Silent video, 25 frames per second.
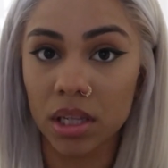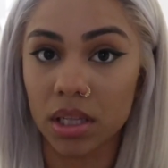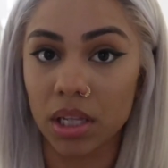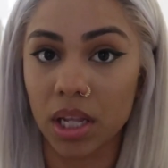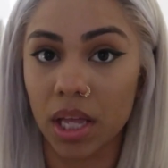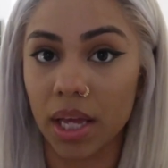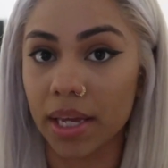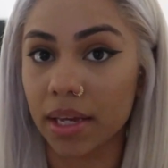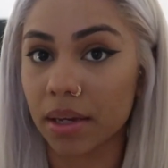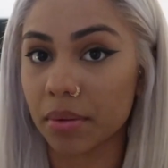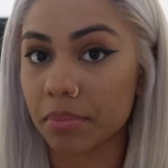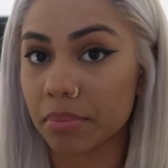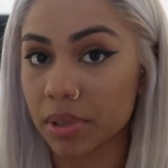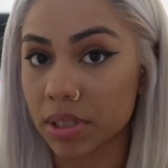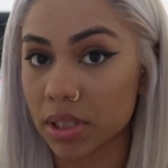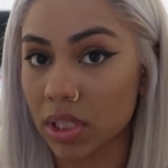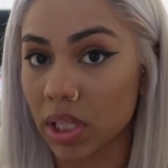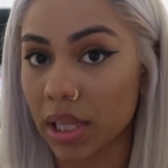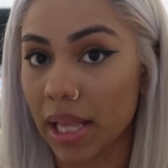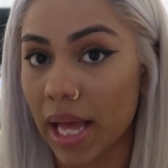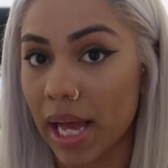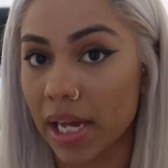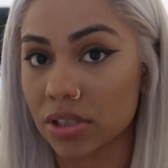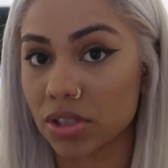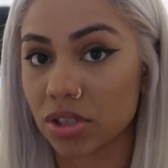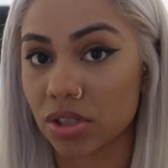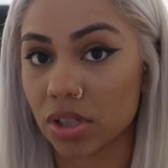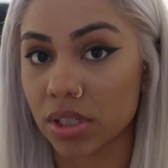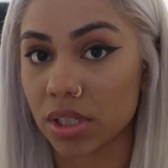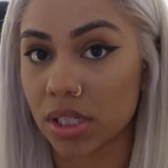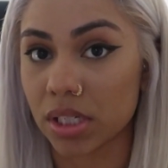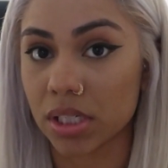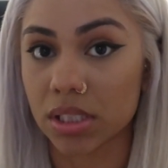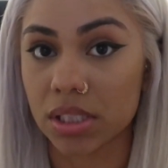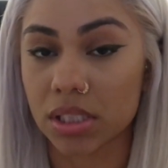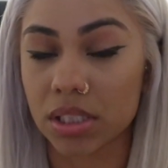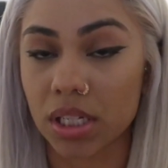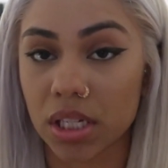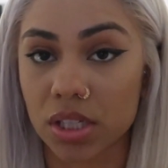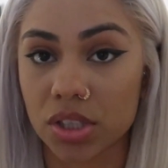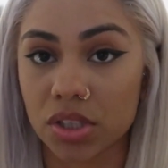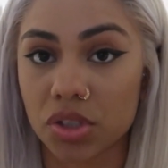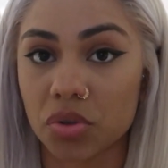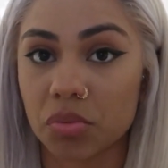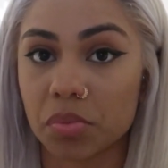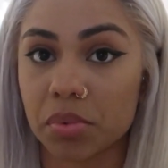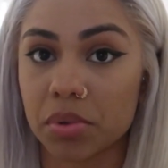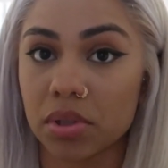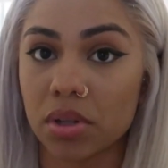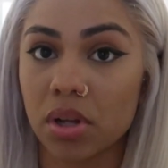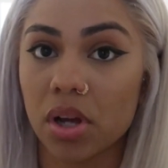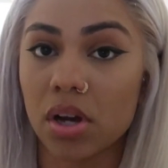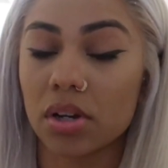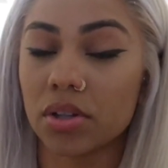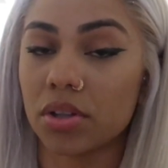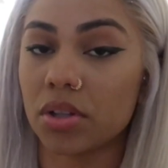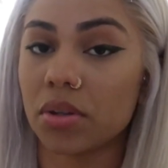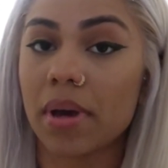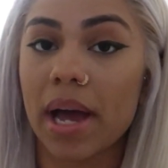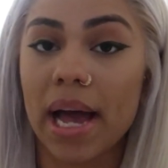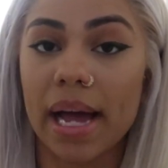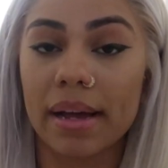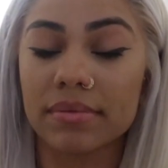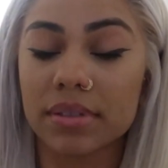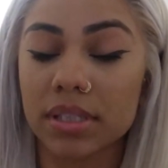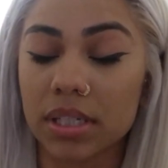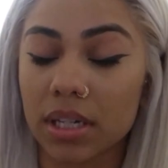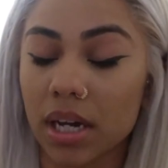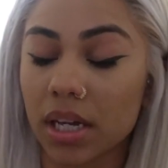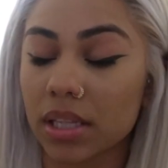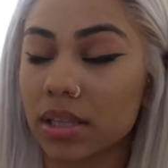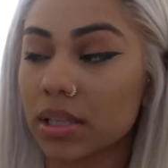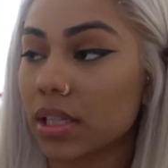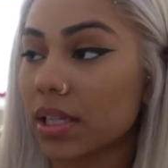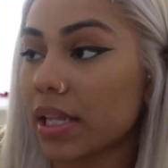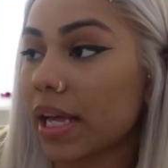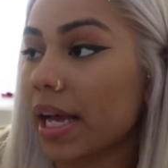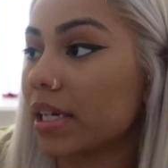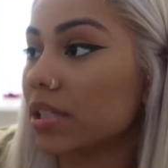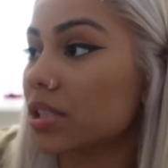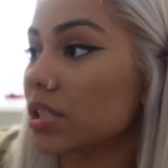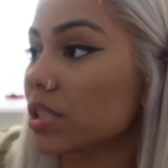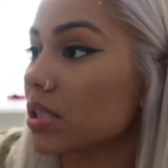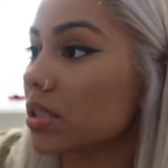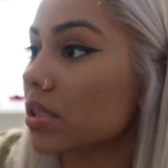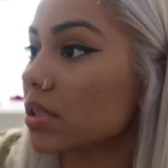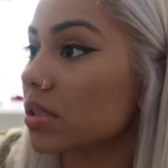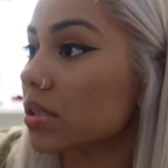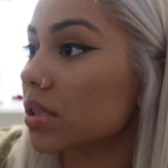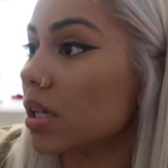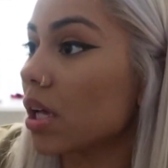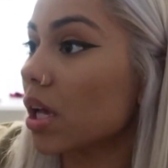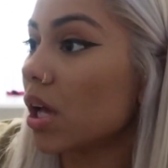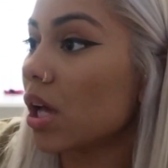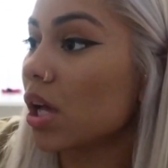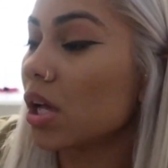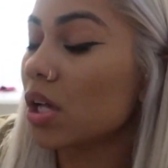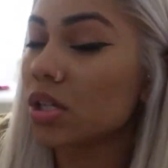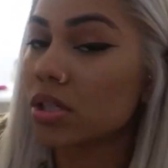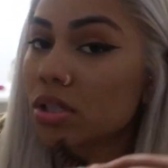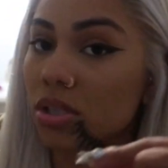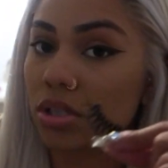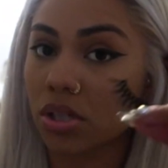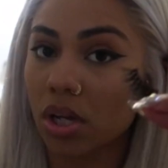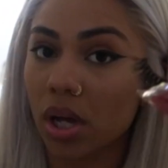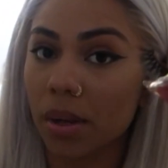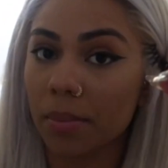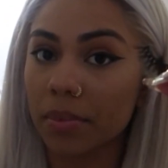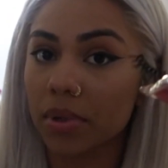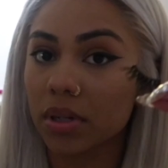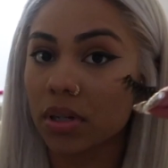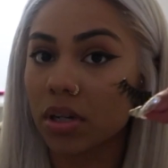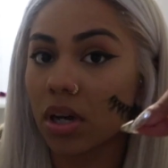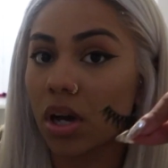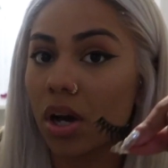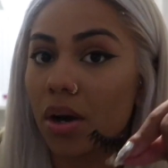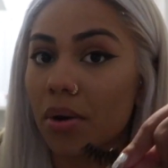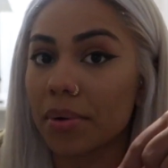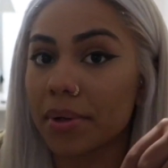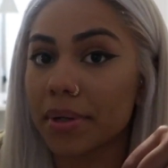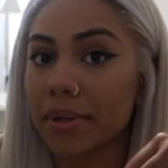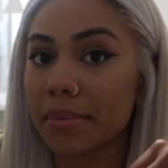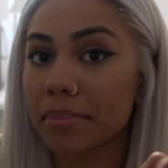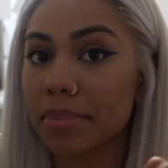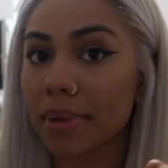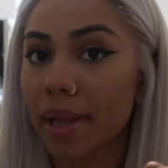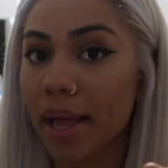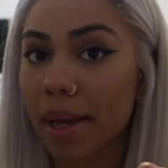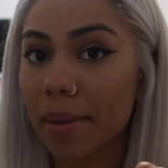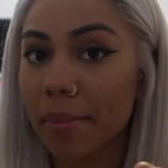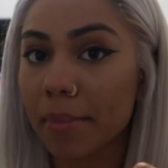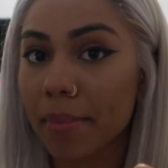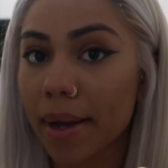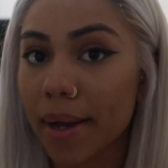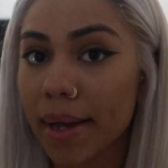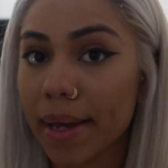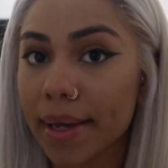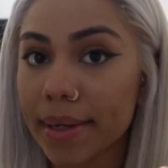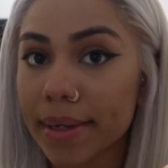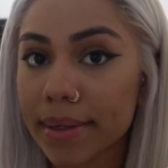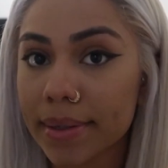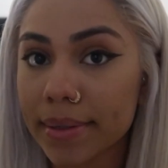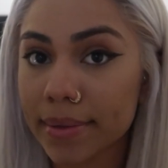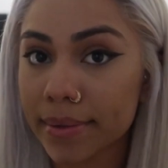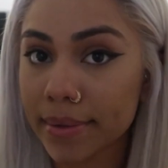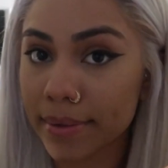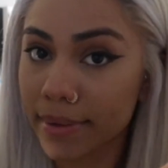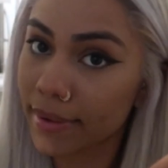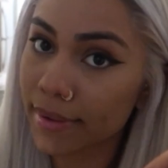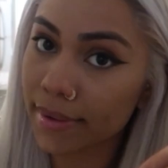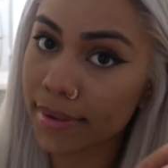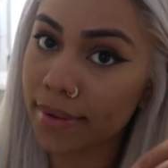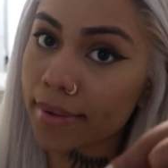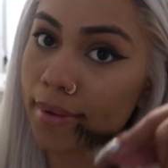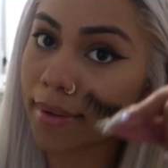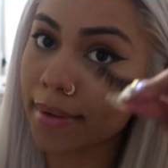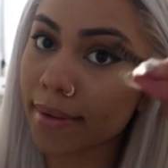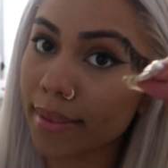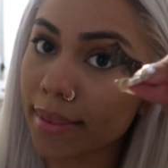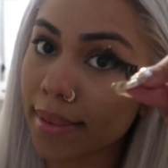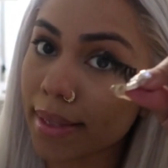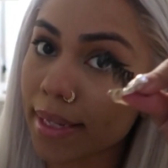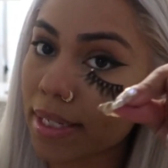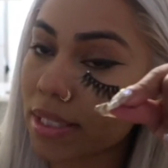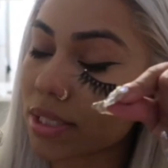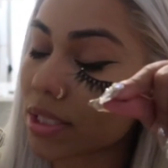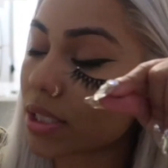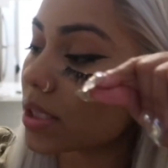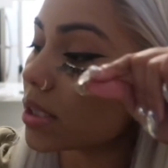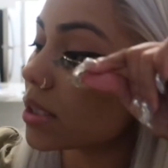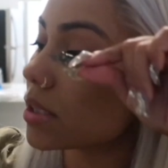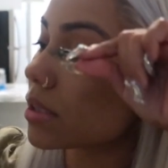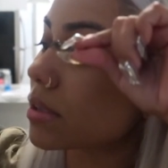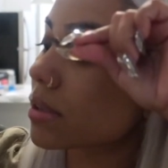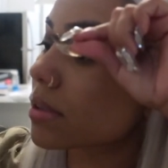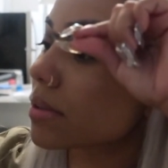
like put the lash on and it's like super long, you have to cut the lashes. So I'm gonna go and apply my lashes.